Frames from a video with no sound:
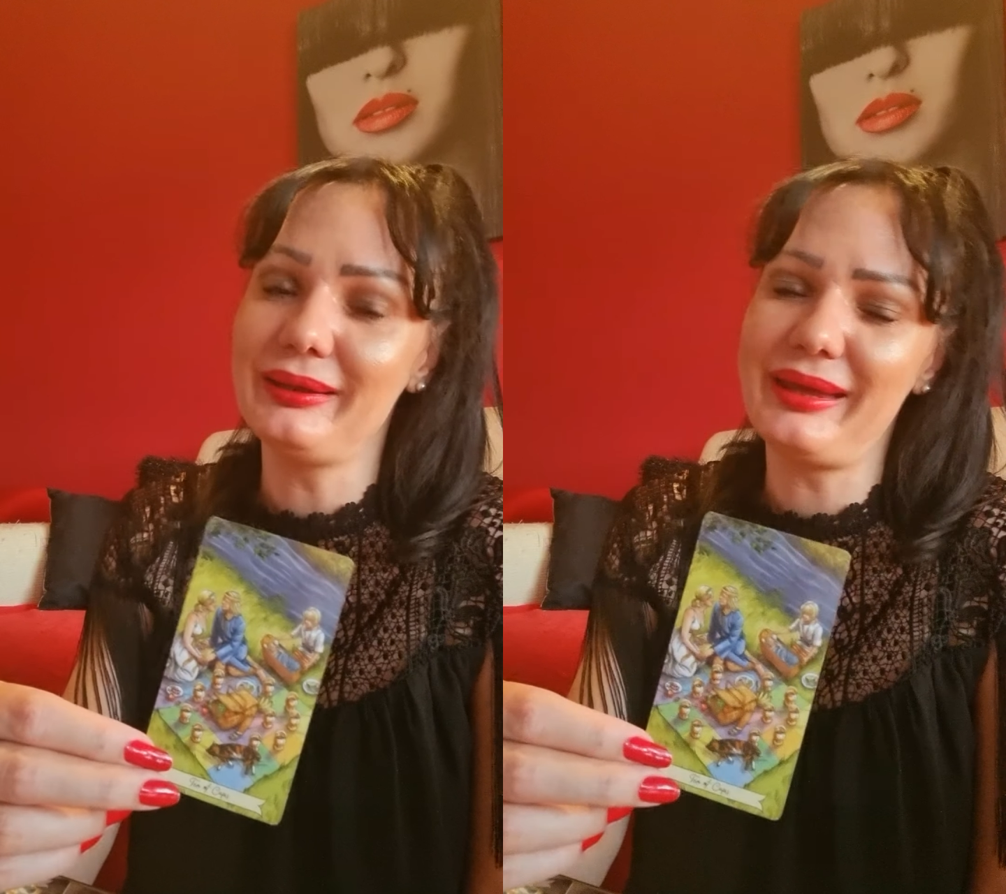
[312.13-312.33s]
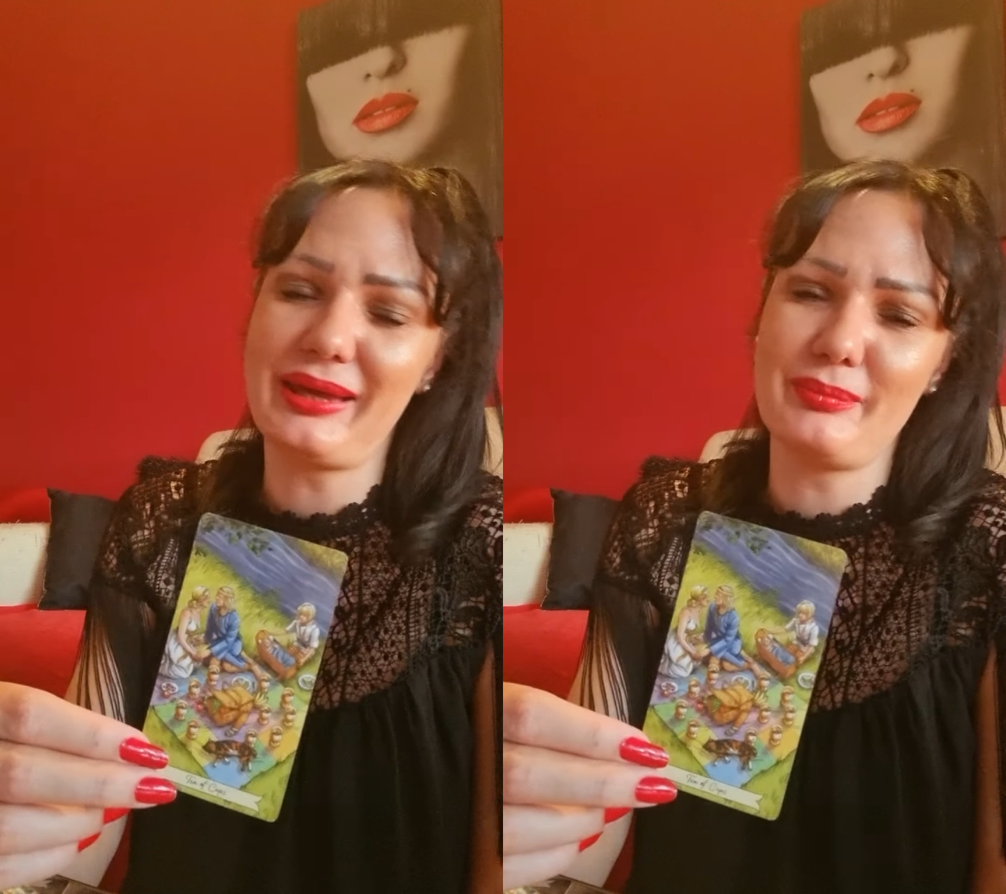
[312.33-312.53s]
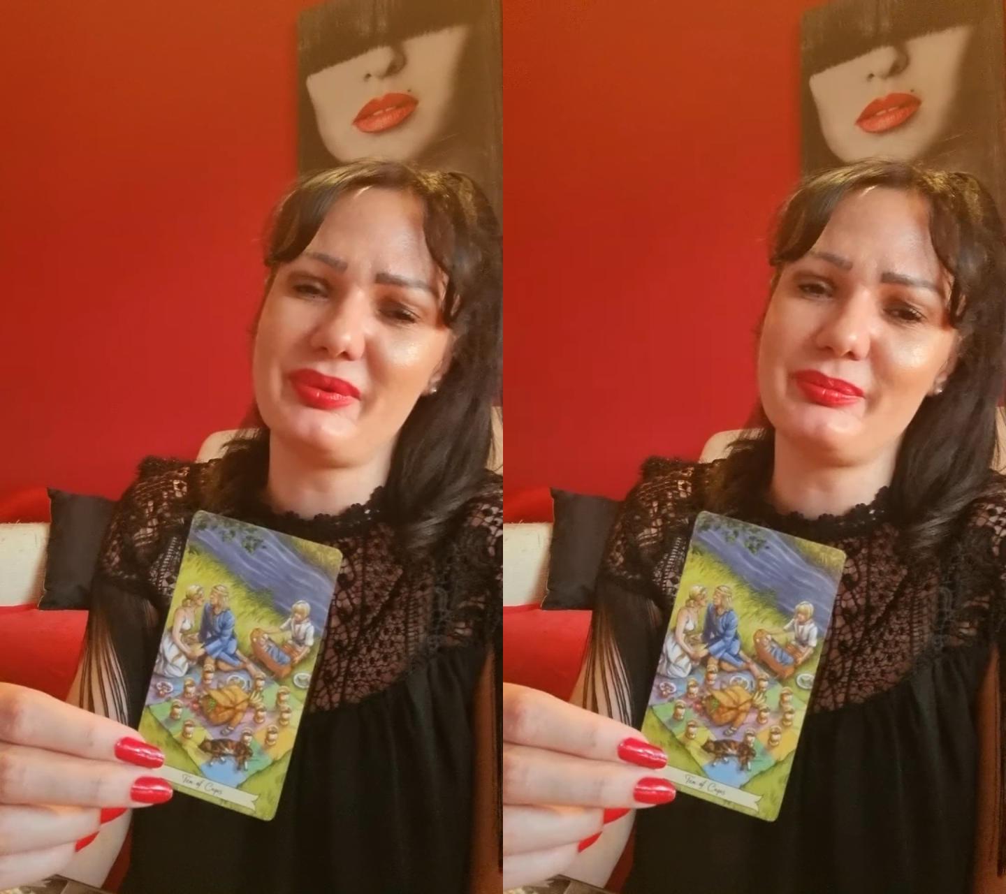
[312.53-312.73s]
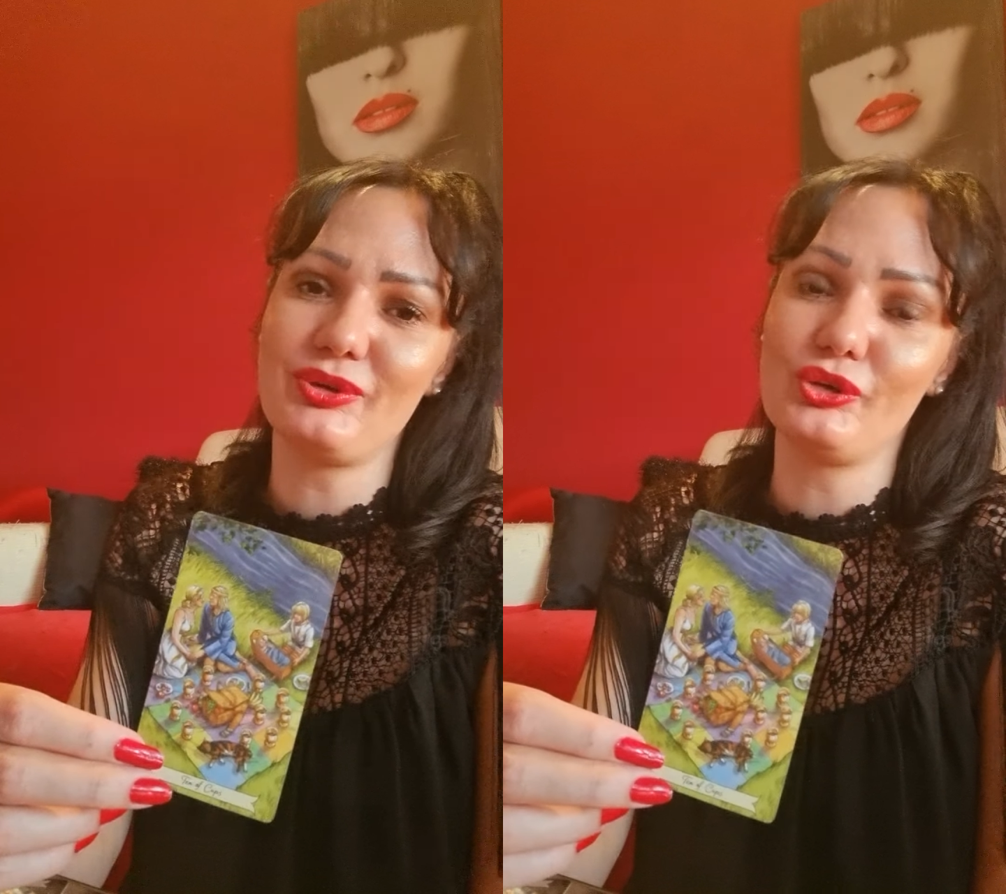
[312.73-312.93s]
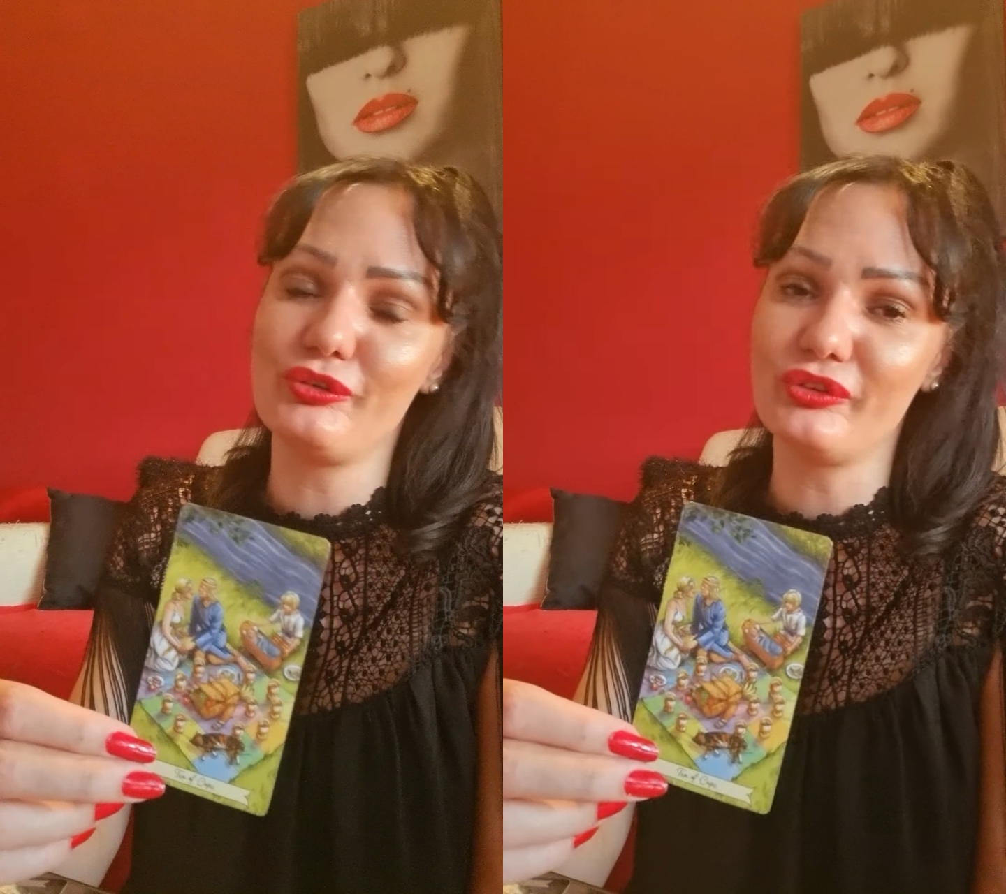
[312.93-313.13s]
they can be
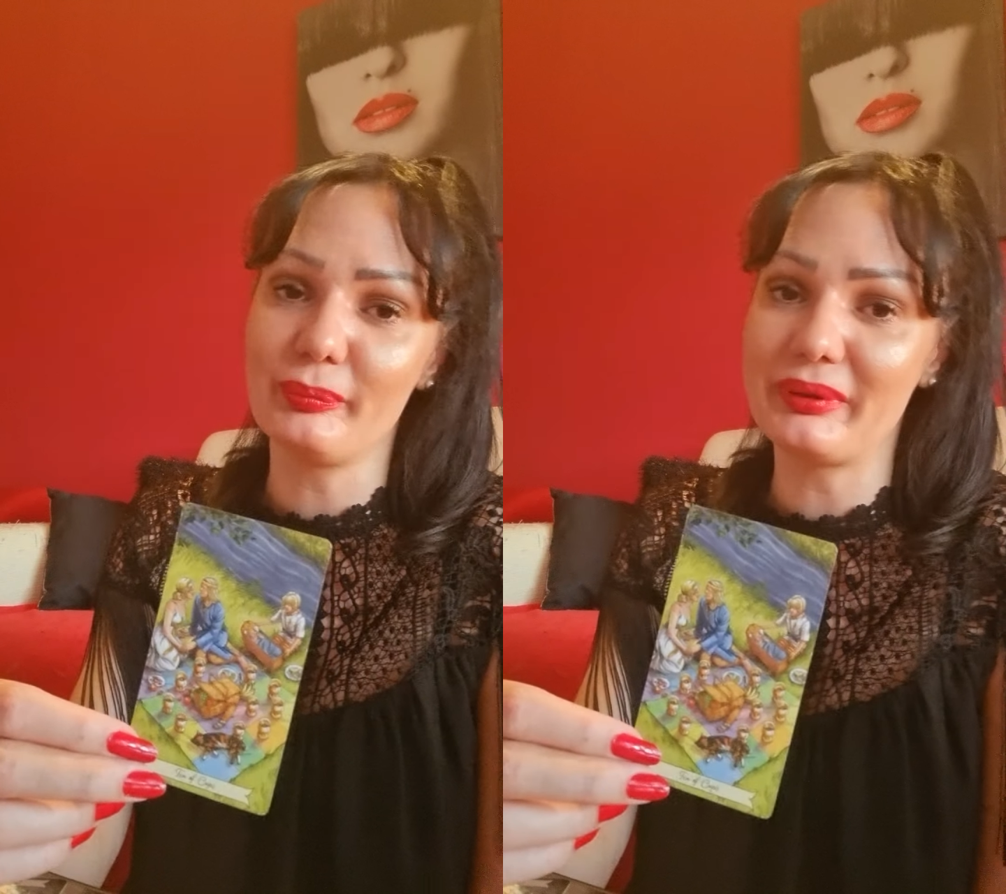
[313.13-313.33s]
beautiful,